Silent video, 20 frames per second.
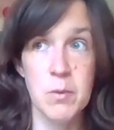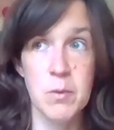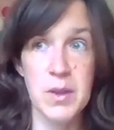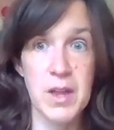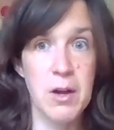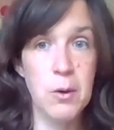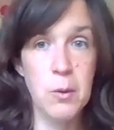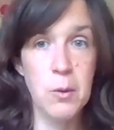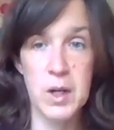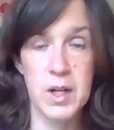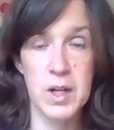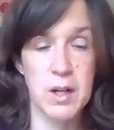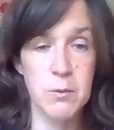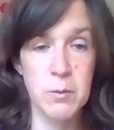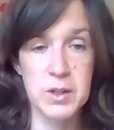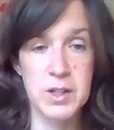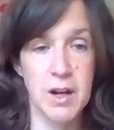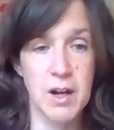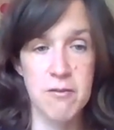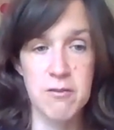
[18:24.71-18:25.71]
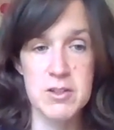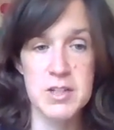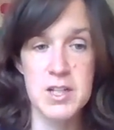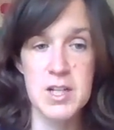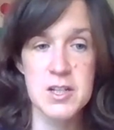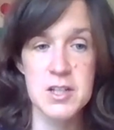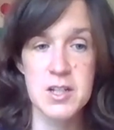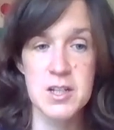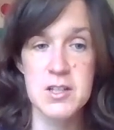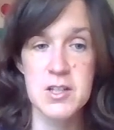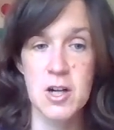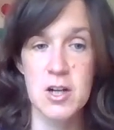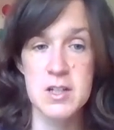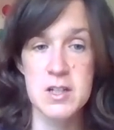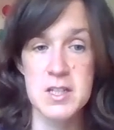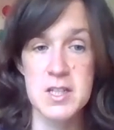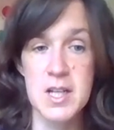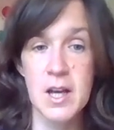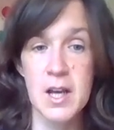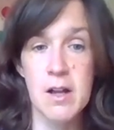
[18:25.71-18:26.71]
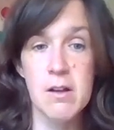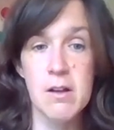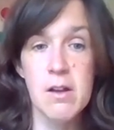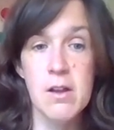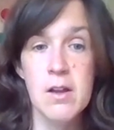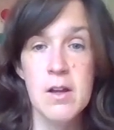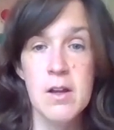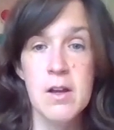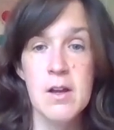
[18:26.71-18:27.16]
Without a one-on-one conversation, it's hard to tell.